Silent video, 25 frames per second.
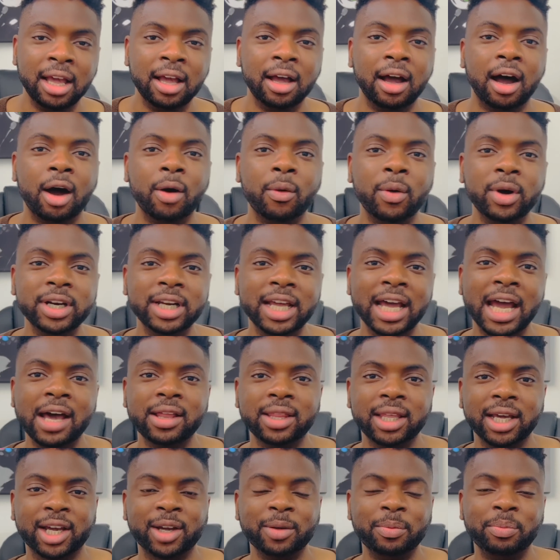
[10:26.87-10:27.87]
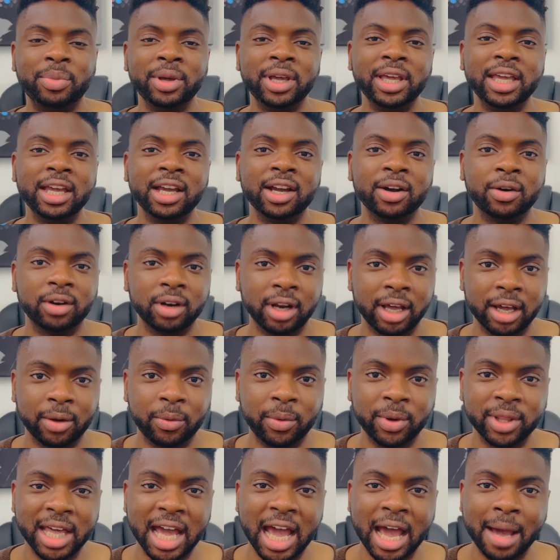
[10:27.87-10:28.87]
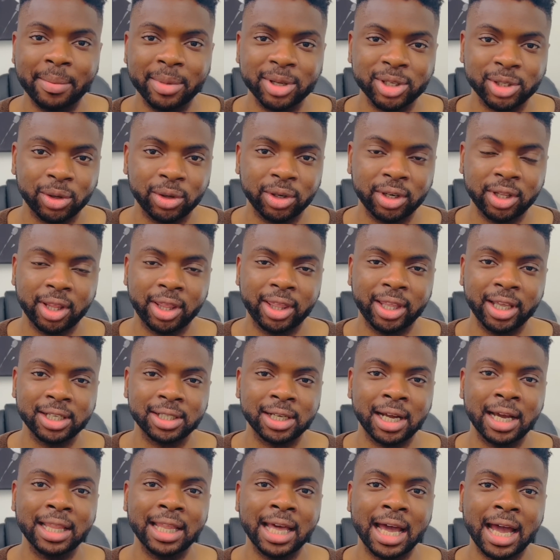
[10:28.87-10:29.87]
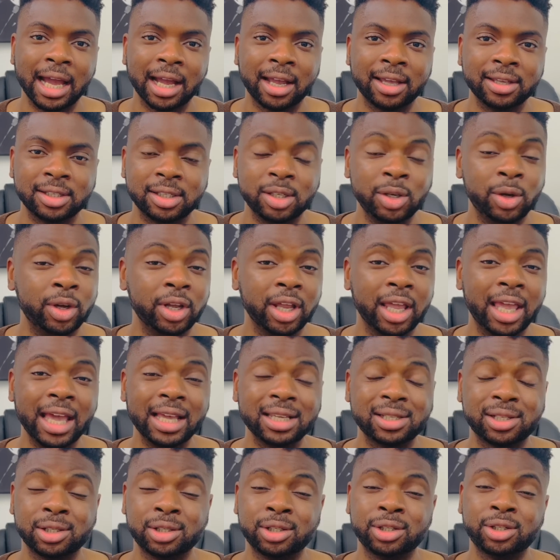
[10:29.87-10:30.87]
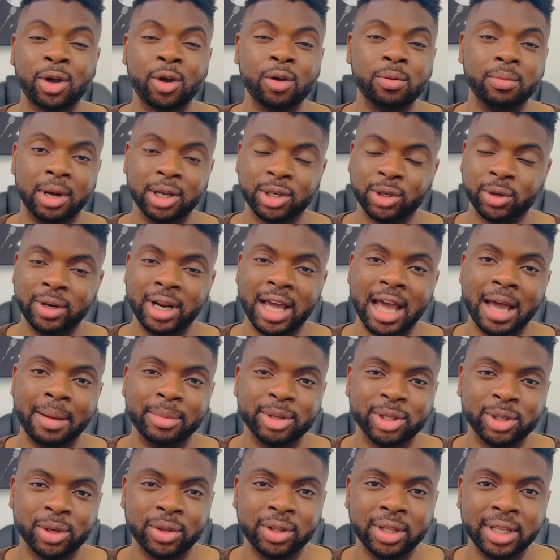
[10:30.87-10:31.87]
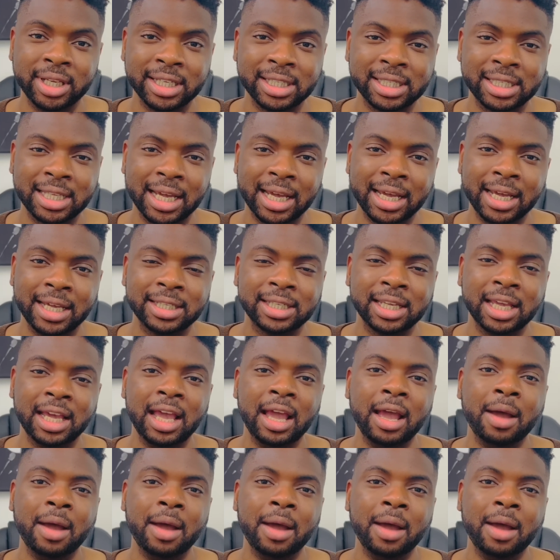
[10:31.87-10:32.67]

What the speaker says: I wonder how they're competing like with Amazon and things like that, because you can get so much on Amazon these days.